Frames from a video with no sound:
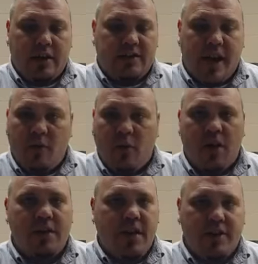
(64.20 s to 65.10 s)
day
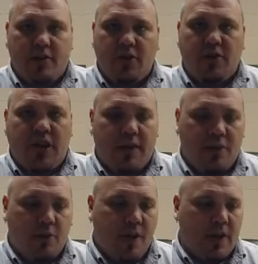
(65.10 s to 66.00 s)
one, day two, day
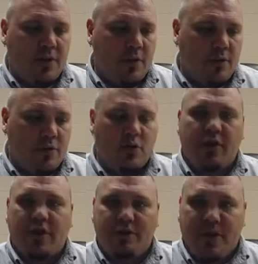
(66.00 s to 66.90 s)
three, there's
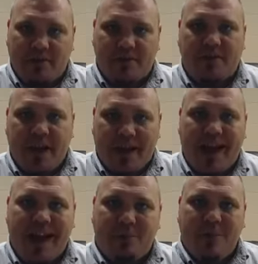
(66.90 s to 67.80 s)
certain events that
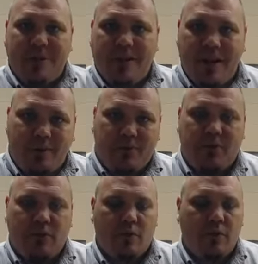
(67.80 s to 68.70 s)
happen up
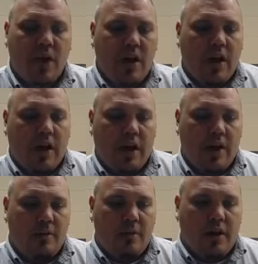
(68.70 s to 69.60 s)
to
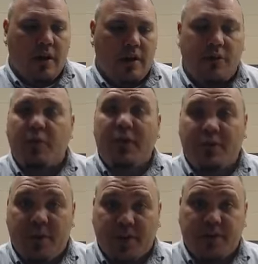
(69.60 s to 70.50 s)
the
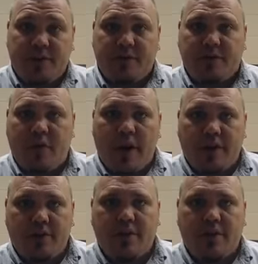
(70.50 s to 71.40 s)
resurrection of
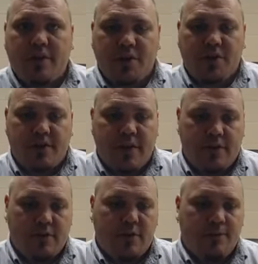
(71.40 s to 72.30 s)
Christ, which is
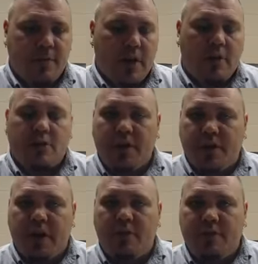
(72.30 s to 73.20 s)
Easter. So I
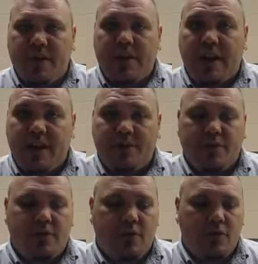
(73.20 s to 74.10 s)
thought it would be
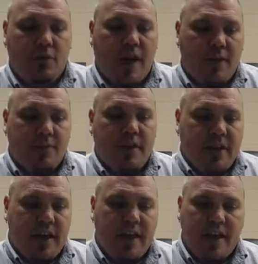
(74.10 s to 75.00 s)
nice to every
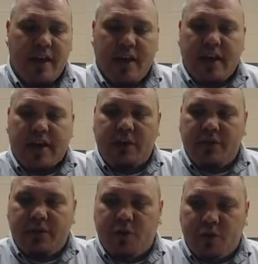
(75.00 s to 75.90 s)
day give a
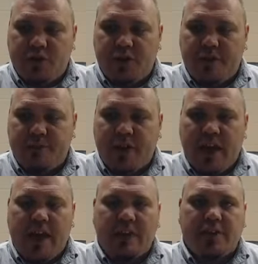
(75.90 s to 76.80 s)
devotion
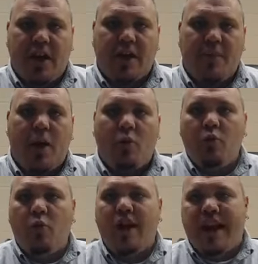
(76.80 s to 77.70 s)
and talk about
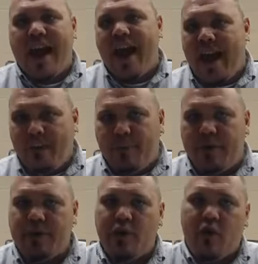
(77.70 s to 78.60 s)
what
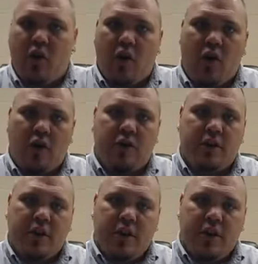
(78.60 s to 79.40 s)
happened on